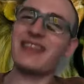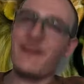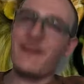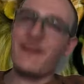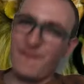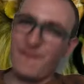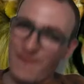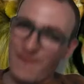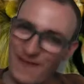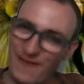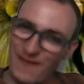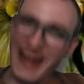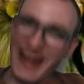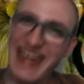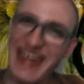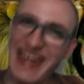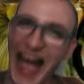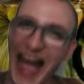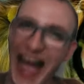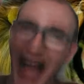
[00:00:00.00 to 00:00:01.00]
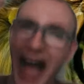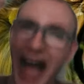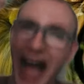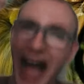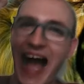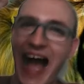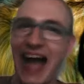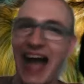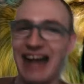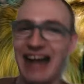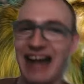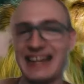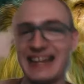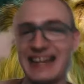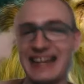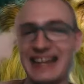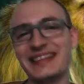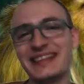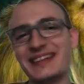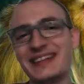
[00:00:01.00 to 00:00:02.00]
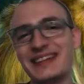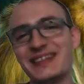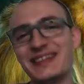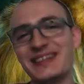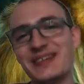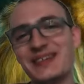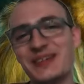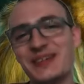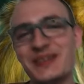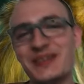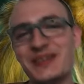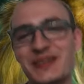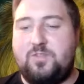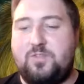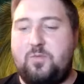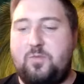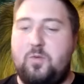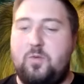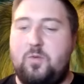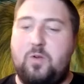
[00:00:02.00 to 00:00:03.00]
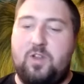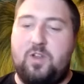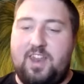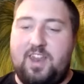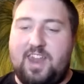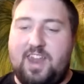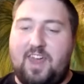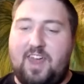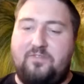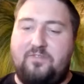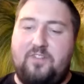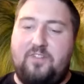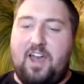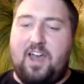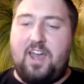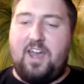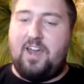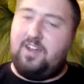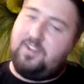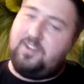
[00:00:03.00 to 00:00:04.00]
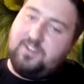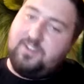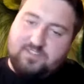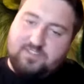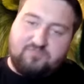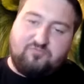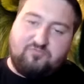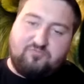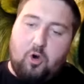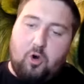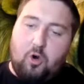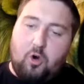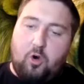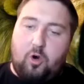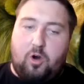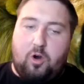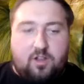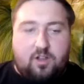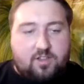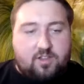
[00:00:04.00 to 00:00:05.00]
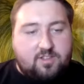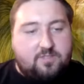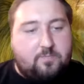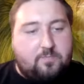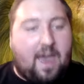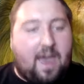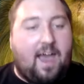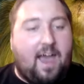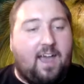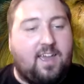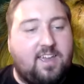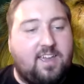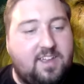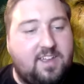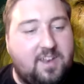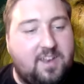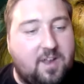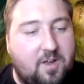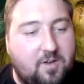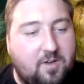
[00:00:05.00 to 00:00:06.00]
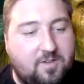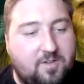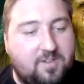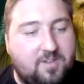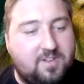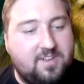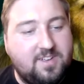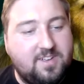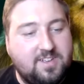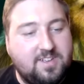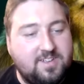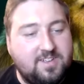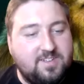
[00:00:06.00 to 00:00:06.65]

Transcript: that fire. Yes, we want you to get a fire and roar back. You know, we